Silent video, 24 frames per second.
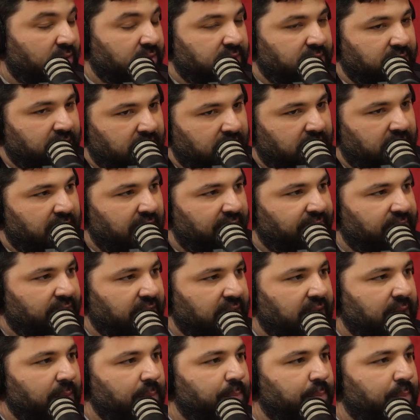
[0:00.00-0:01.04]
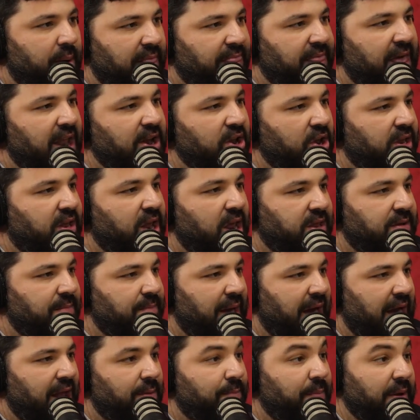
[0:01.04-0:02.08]
It was definitely, but then it doesn't
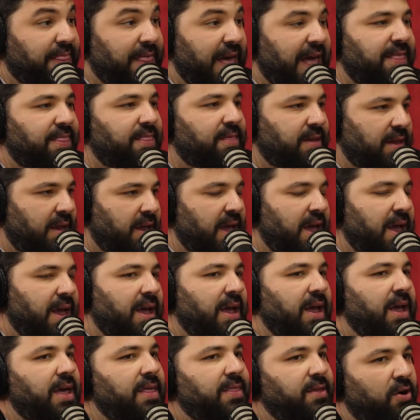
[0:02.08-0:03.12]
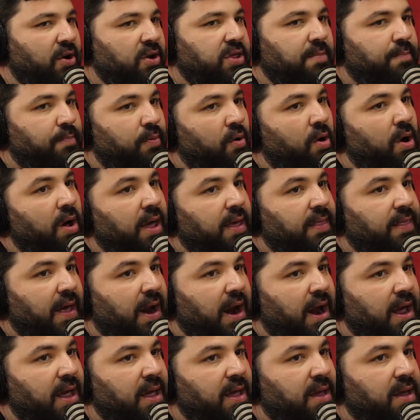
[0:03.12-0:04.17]
matter. But then there is a point that